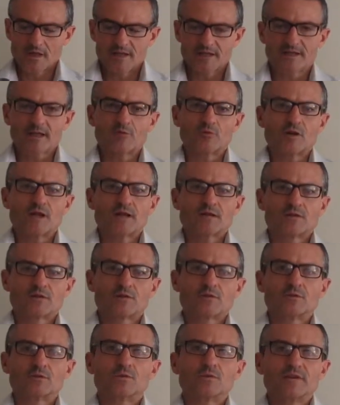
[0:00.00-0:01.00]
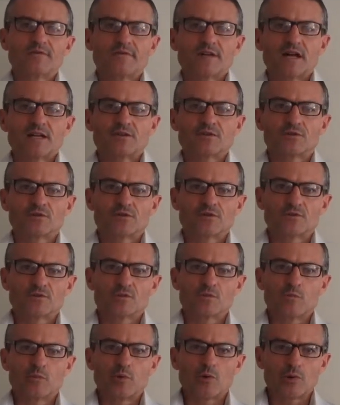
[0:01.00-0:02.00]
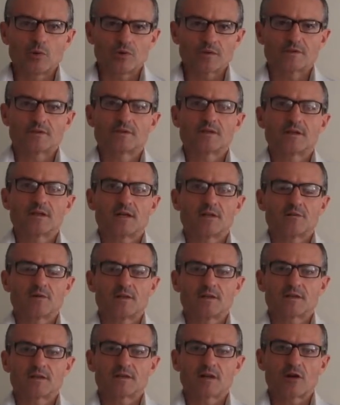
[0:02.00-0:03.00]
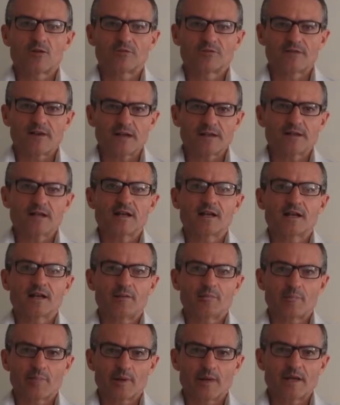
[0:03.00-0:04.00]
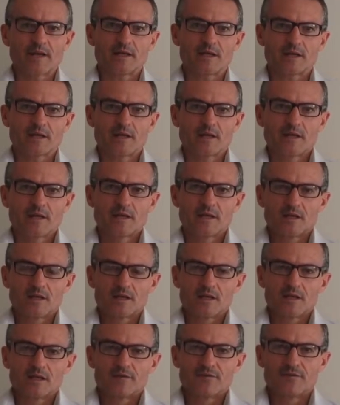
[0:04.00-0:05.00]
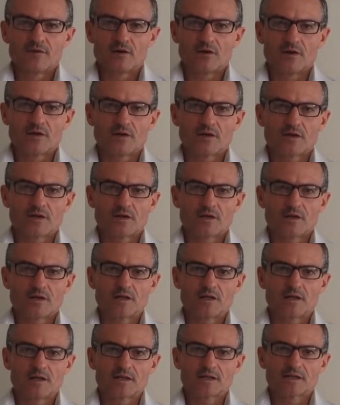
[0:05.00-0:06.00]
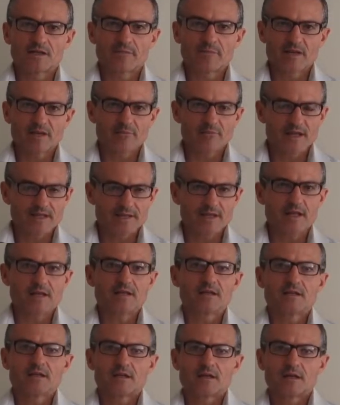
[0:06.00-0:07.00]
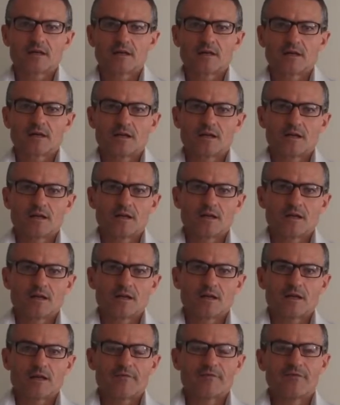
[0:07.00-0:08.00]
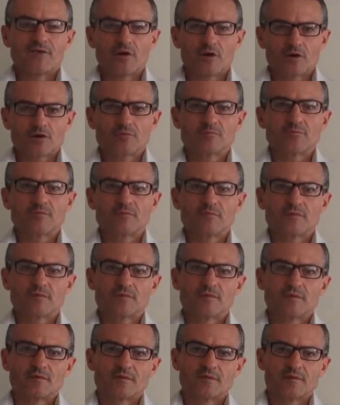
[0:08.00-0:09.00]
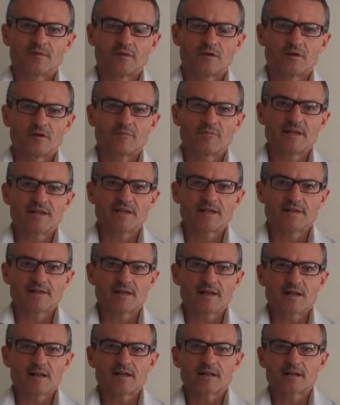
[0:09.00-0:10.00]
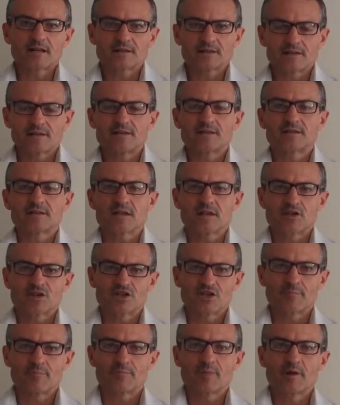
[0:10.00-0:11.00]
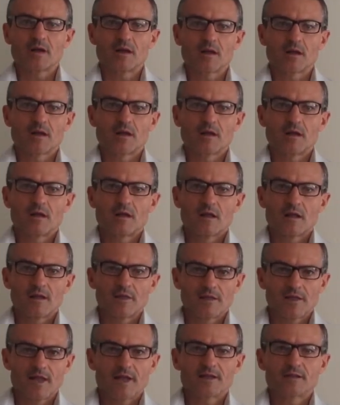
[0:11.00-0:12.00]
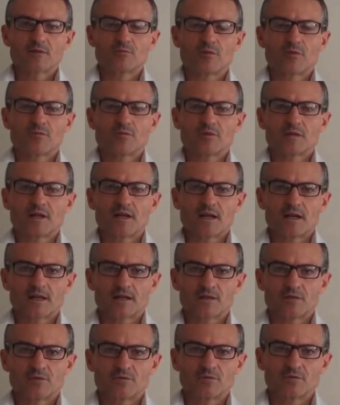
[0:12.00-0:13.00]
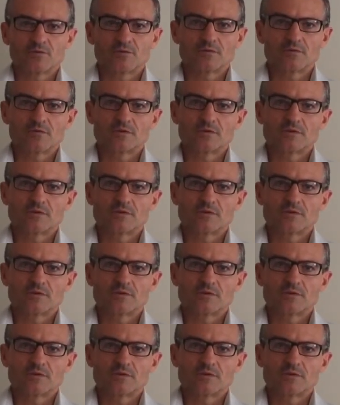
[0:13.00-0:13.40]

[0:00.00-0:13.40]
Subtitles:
And I would like to invite you to support our crowdfunding campaign for SABIR Maydan, a forum for Mediterranean citizenship that we would like to